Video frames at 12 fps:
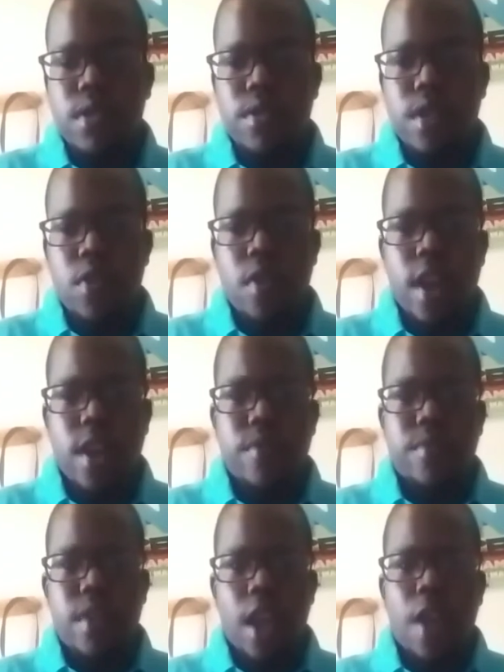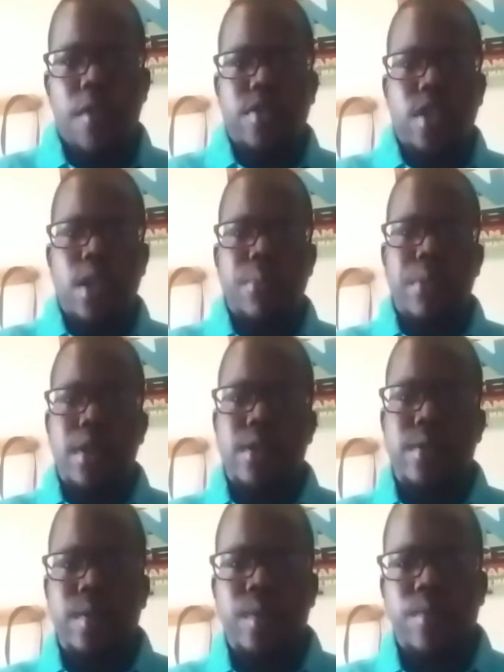don't have everything,
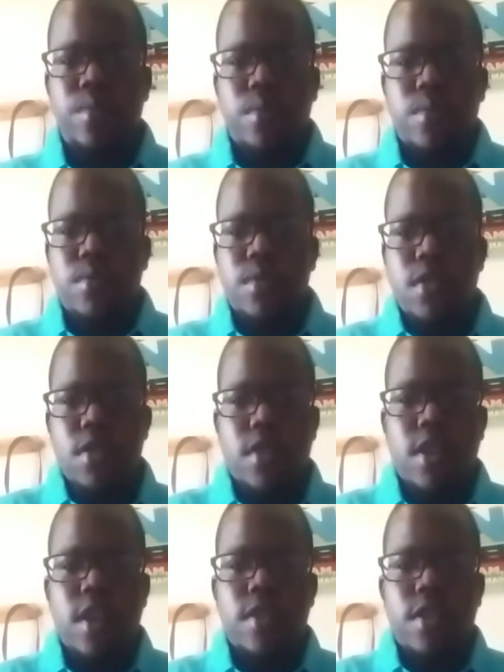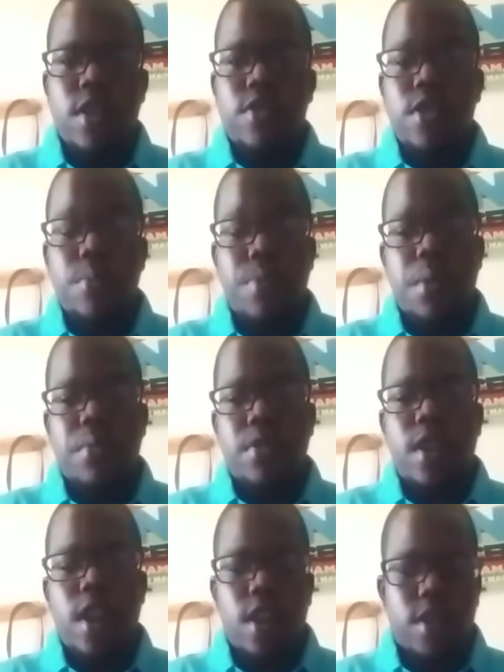but they're good people.
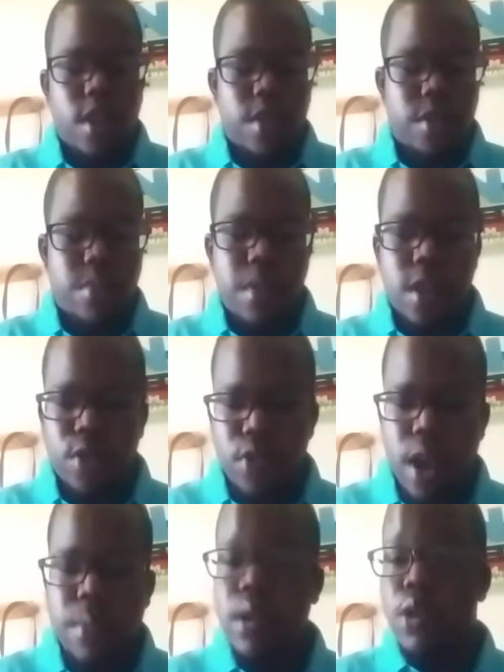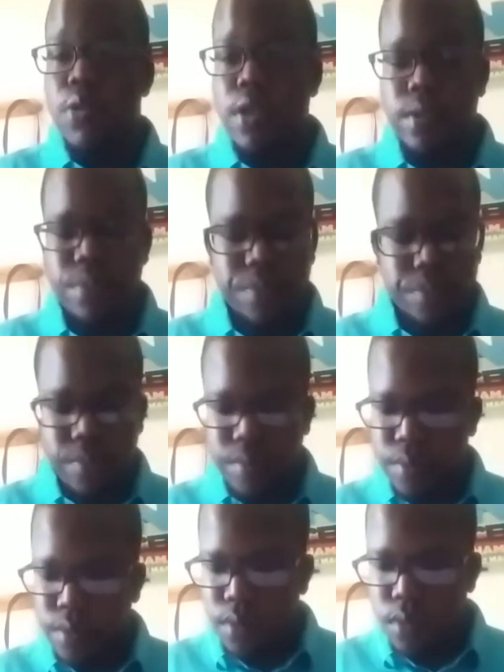They're not committing crime or looting.
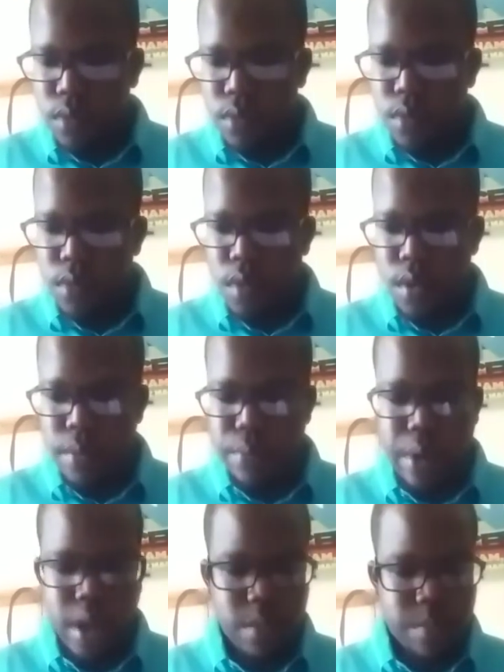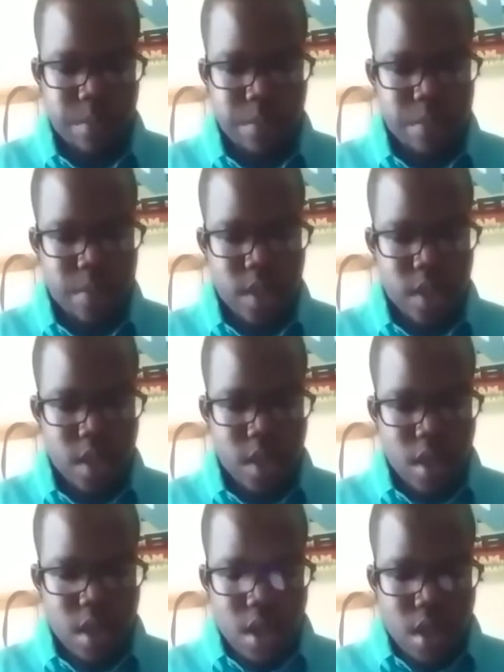But
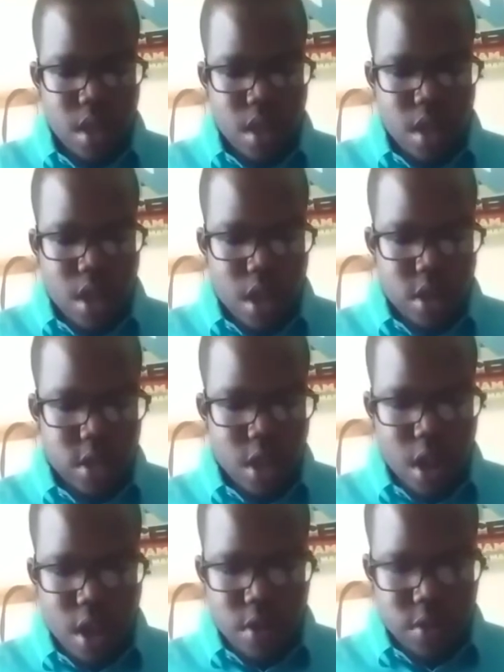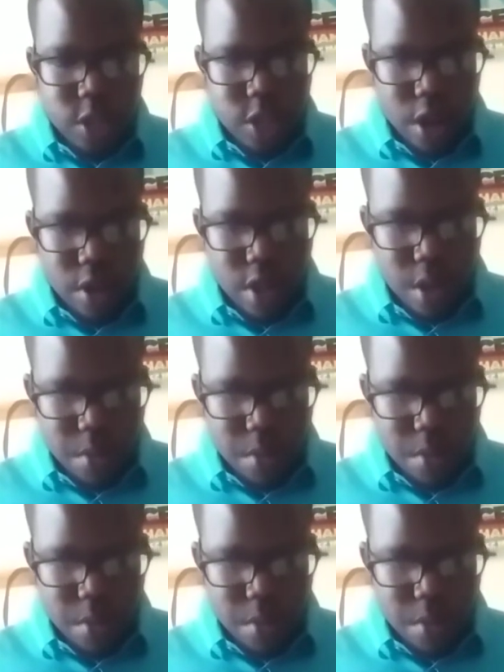I just thought I'll share that